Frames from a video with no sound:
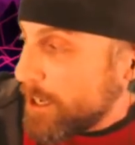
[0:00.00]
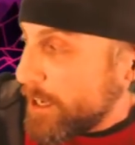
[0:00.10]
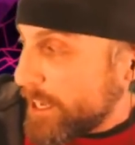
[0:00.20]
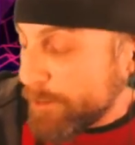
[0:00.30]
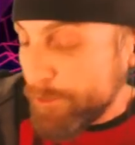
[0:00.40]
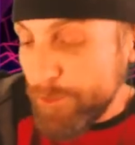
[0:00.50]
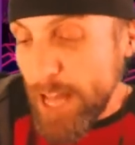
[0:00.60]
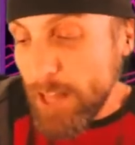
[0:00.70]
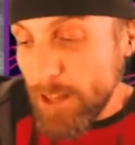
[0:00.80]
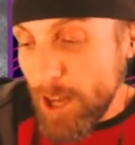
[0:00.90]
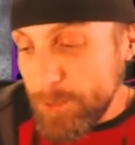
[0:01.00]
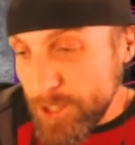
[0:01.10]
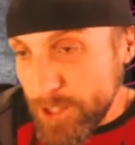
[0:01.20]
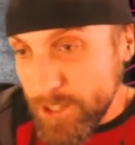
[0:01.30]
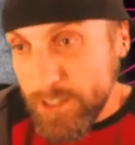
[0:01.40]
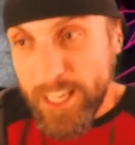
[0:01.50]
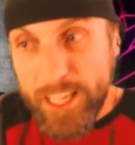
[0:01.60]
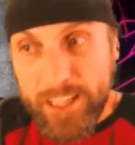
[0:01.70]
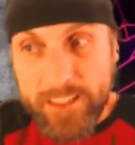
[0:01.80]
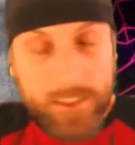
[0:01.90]
in a flat lobster
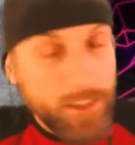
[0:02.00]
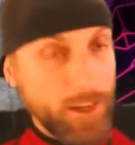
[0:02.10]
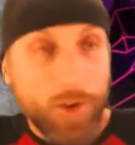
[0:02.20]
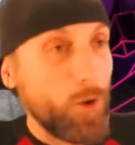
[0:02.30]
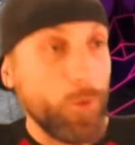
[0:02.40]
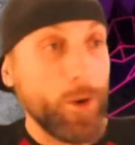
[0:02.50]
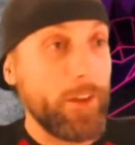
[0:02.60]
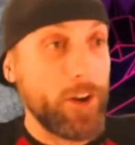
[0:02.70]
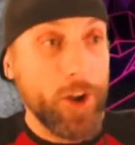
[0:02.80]
is, you know, or whatever.